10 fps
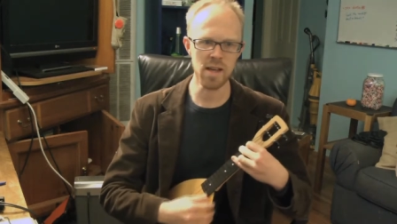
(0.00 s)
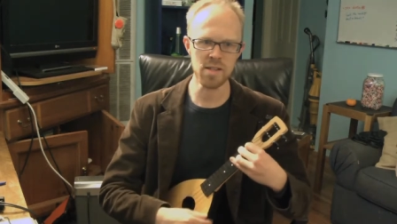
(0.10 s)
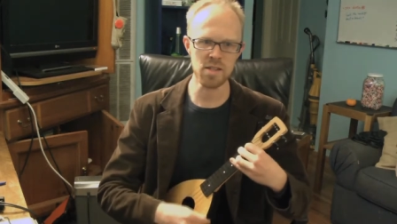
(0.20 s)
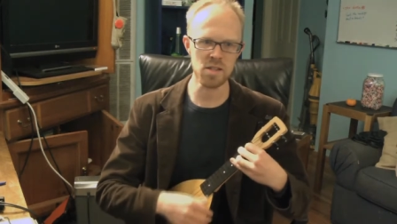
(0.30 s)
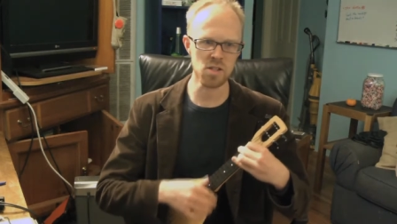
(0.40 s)

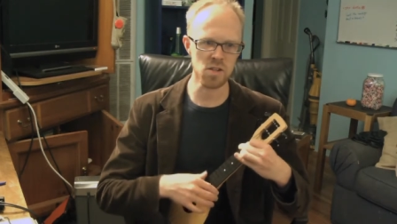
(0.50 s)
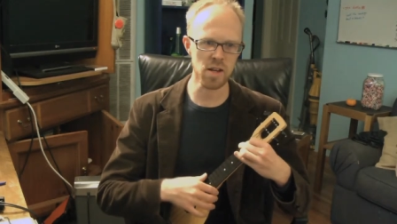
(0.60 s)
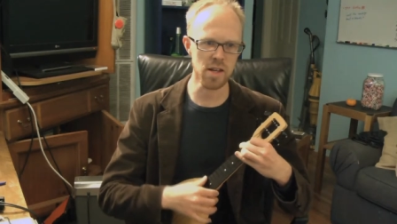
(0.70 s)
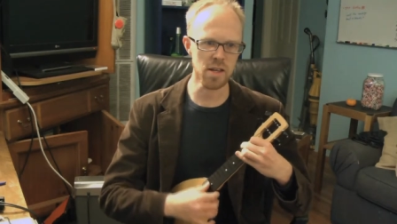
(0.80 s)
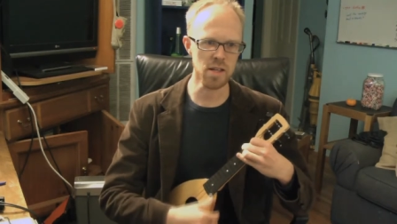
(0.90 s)
and
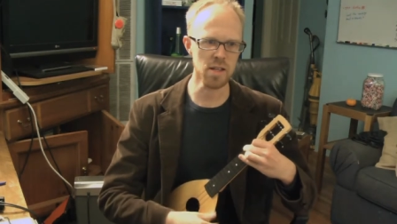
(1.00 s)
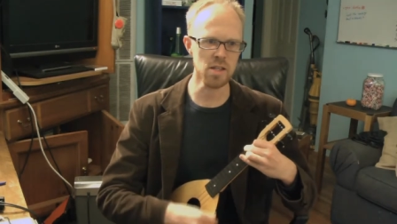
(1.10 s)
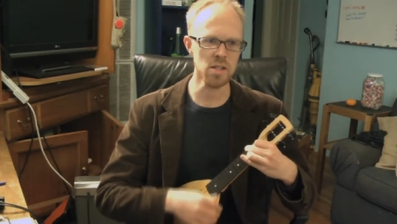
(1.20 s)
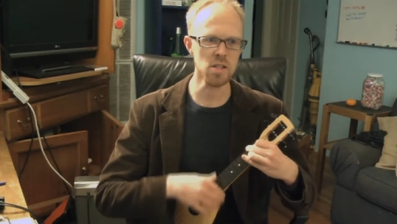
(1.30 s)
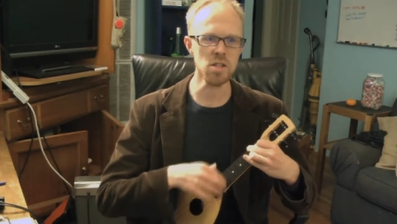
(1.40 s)

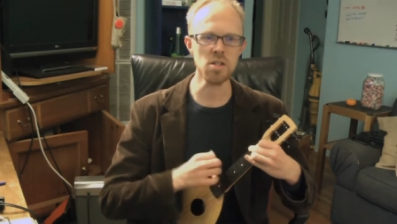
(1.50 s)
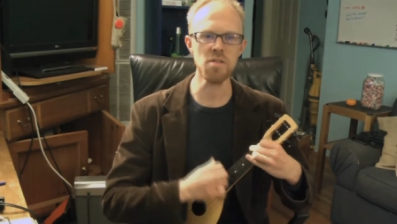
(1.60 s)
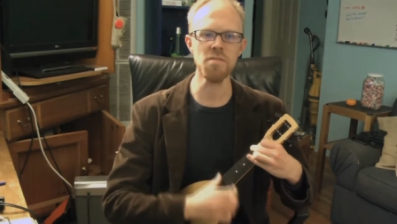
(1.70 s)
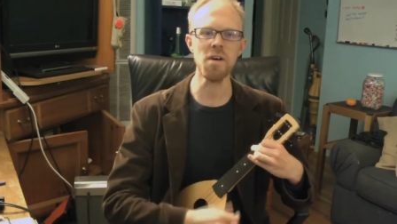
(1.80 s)
strange,